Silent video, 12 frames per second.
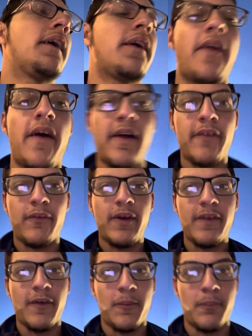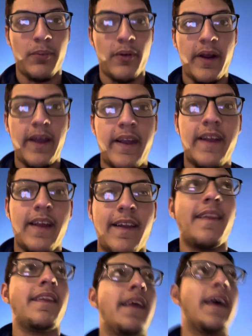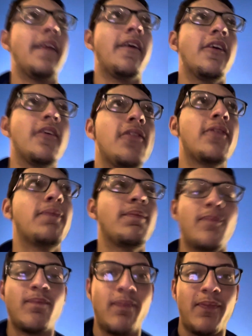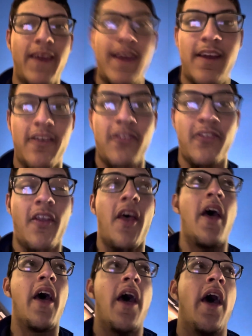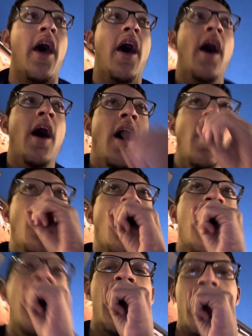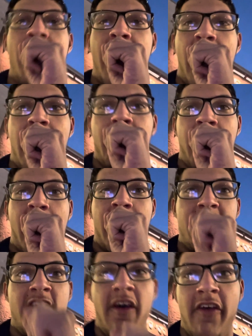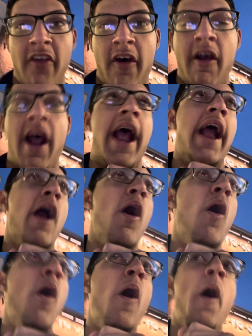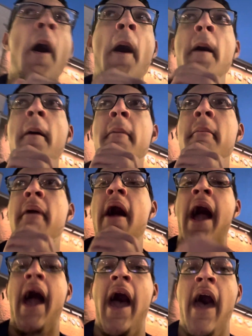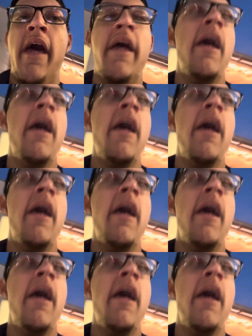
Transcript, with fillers: Long winter break and now there's this. Oh man, I can the rain. Ooh. Yeah. Uh.